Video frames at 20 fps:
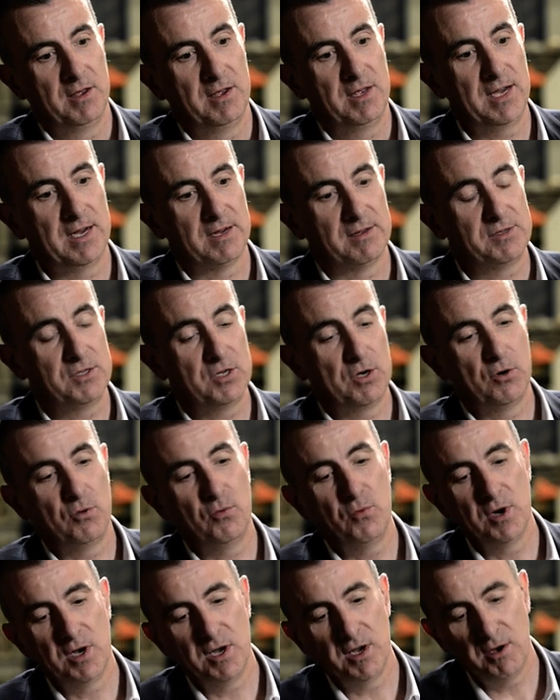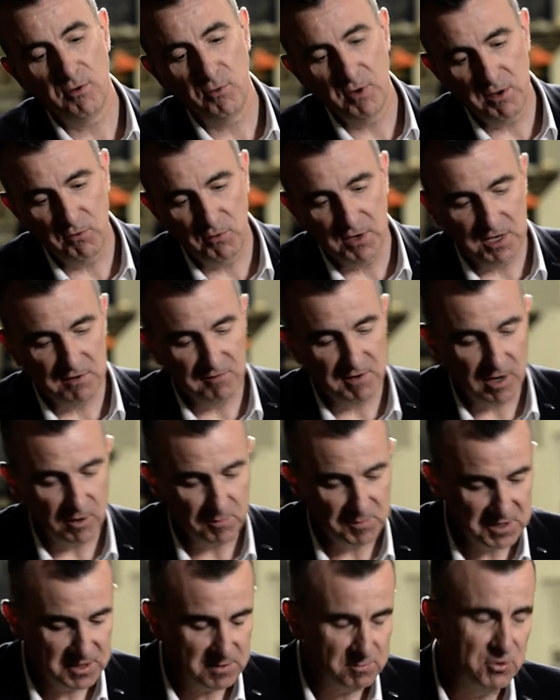Yeah, so uh, when we
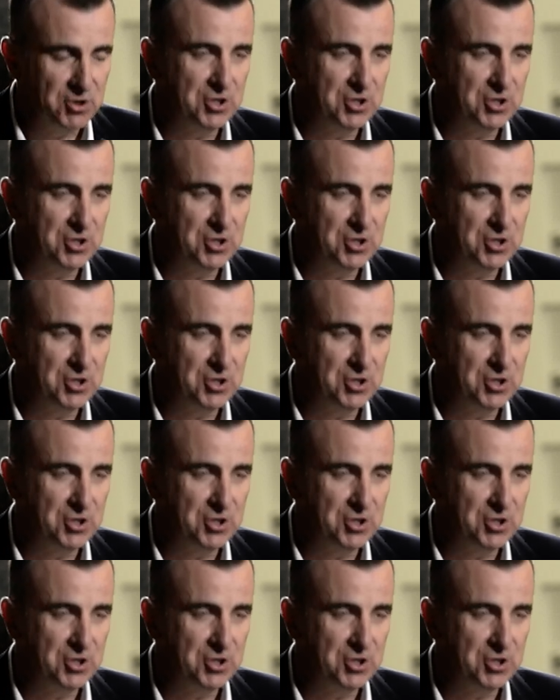developed this